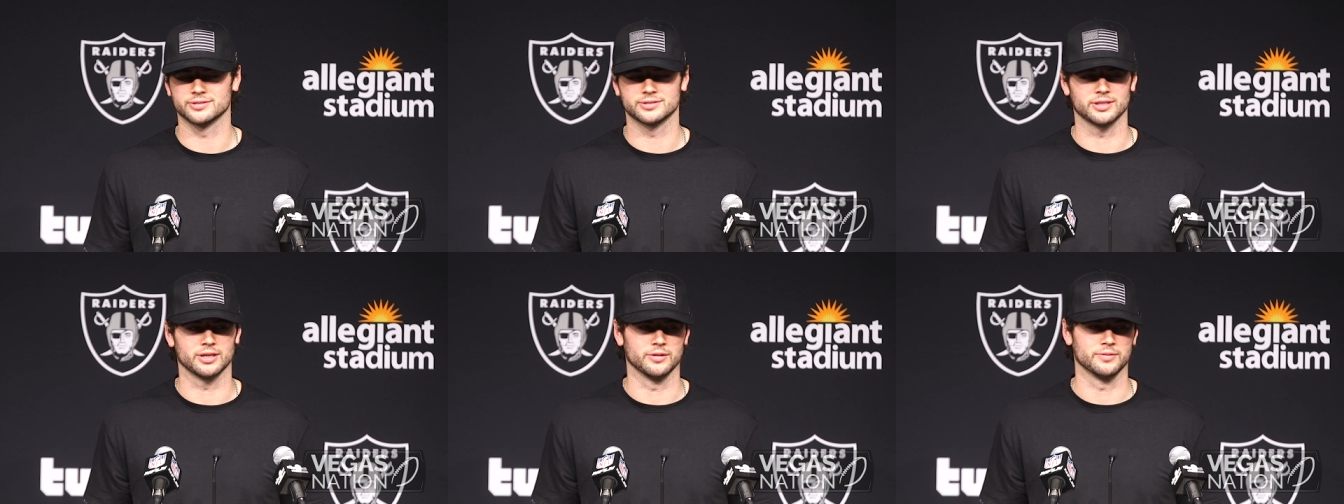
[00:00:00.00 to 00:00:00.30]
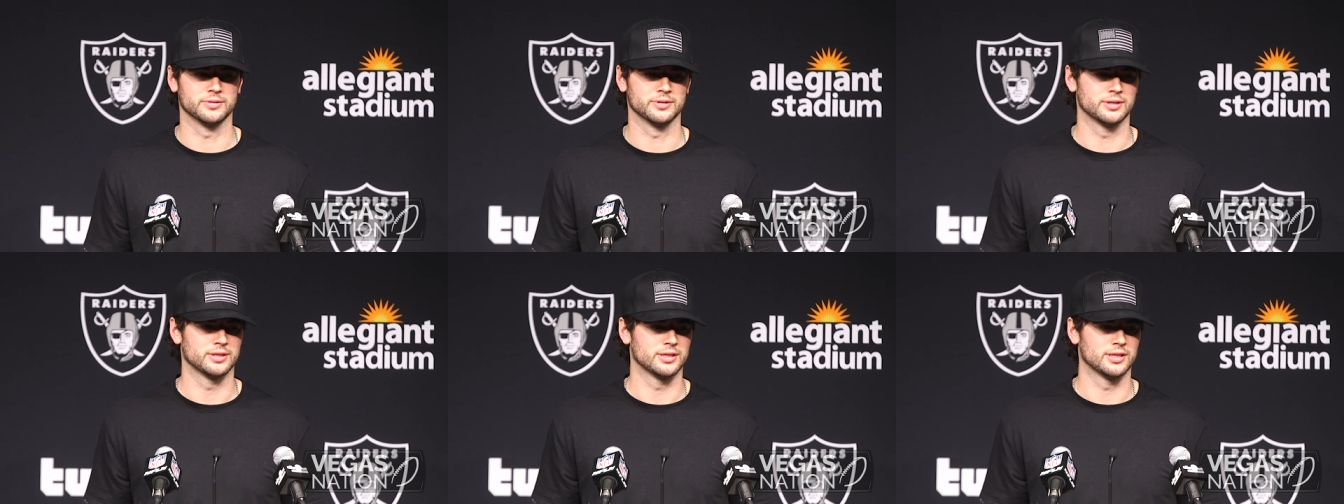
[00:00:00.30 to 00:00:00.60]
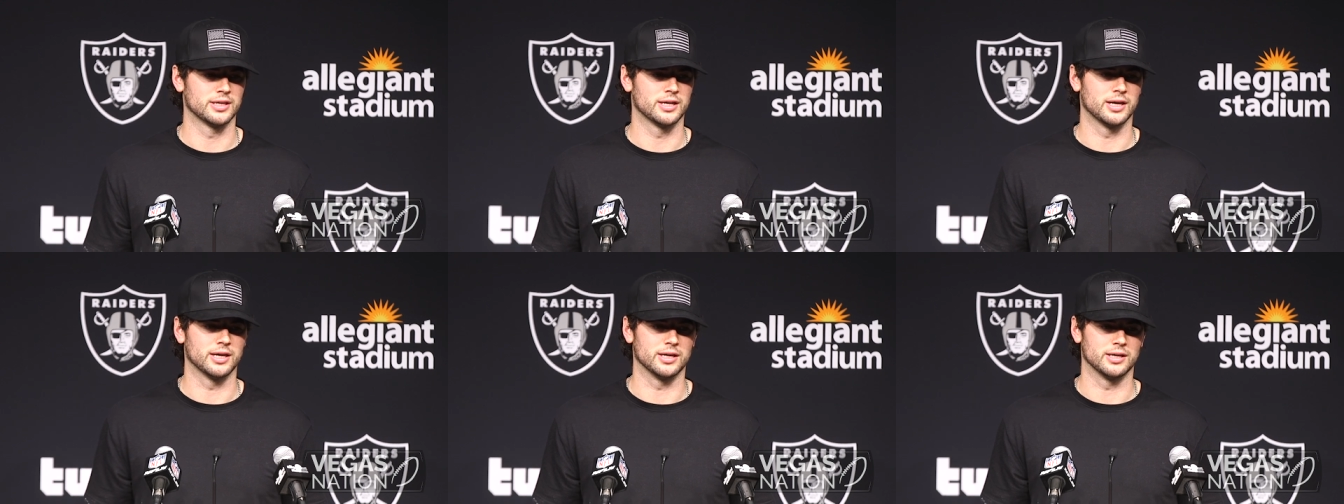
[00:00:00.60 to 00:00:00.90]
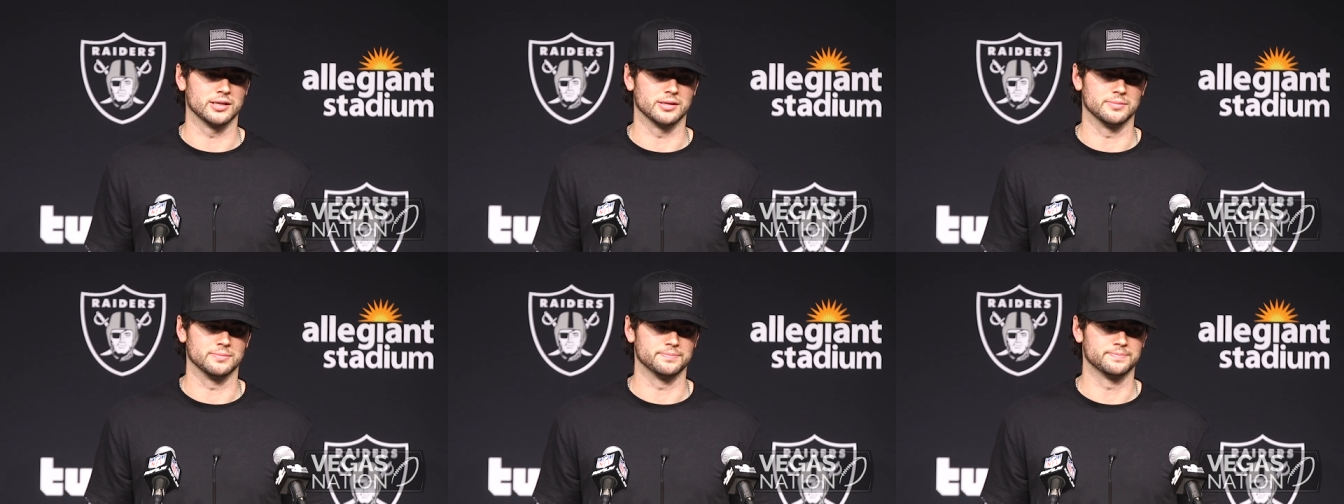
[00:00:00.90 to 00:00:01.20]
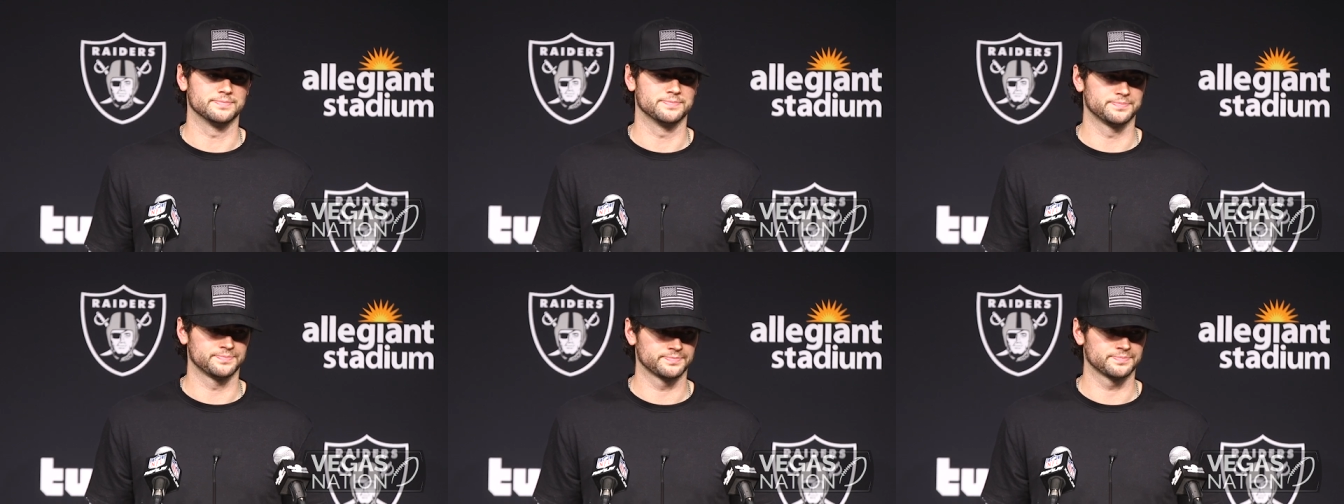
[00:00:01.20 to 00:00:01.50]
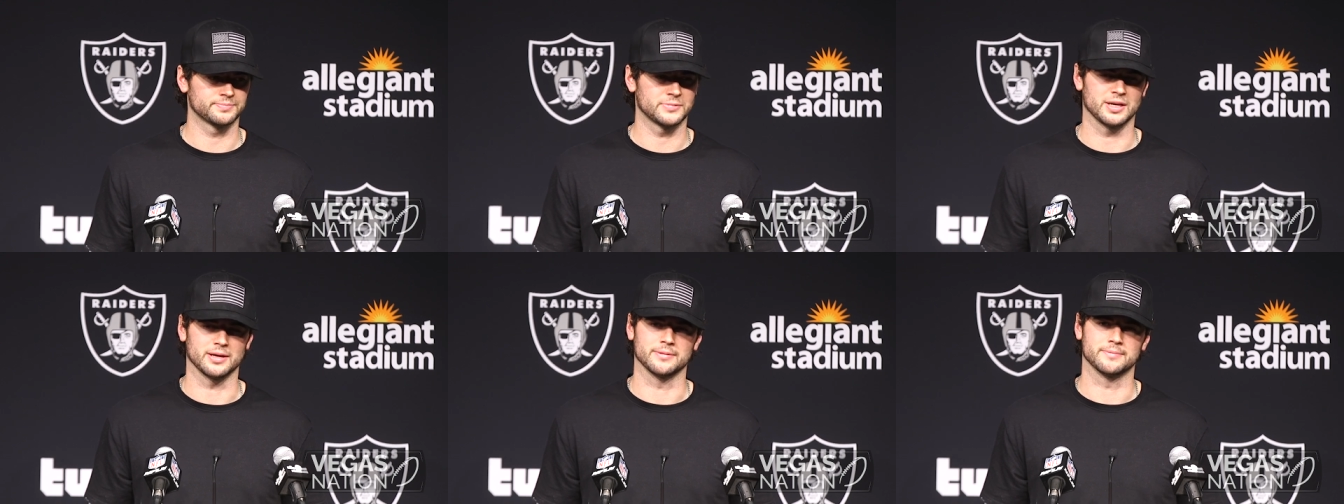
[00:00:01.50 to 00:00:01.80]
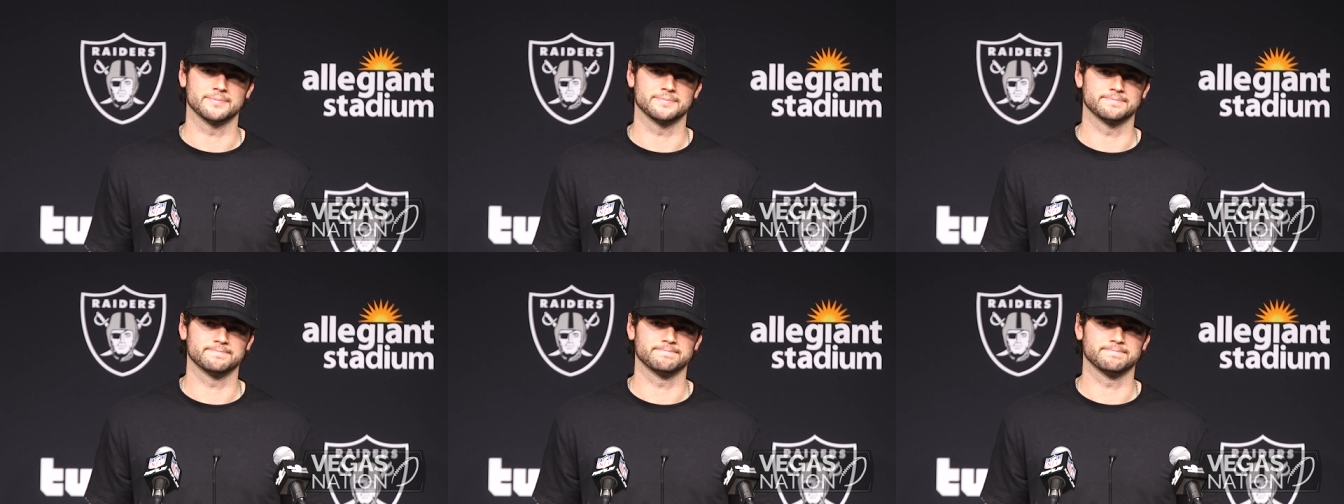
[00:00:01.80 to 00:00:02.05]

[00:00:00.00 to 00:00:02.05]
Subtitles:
So, yeah.